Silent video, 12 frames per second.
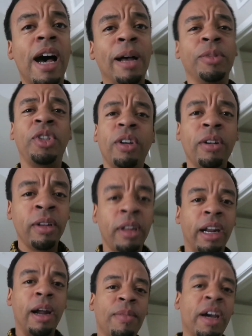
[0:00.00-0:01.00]
I'm certain
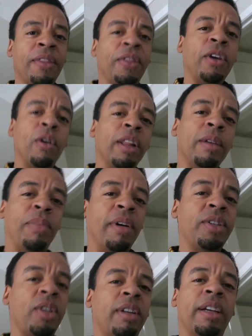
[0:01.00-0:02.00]
that I'm not the only
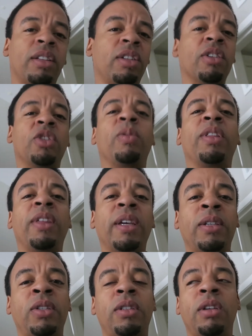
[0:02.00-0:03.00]
person that deals with
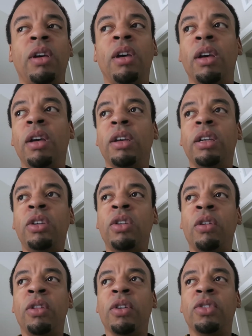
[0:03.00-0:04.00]
this. You
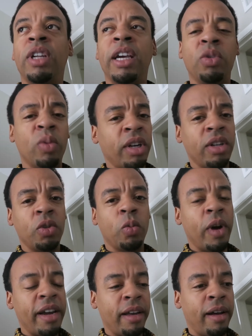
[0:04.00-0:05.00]
know, those days where you just
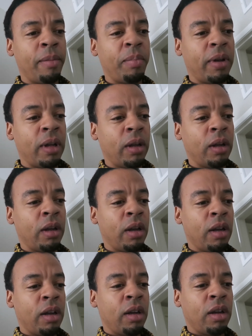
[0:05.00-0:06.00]
wake up,
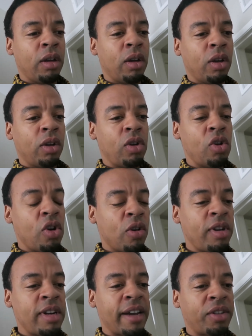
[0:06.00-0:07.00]
you know
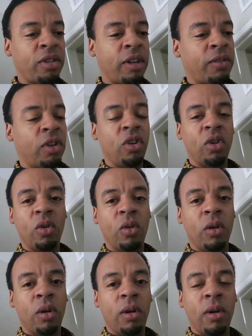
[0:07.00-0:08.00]
you got stuff to
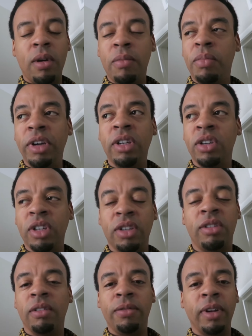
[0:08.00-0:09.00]
do, but you
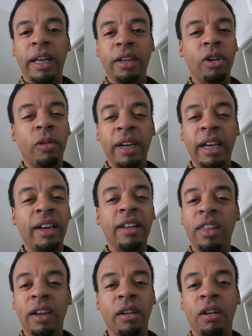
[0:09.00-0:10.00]
just don't feel like doing
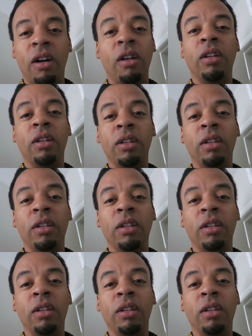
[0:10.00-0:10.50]
anything at all.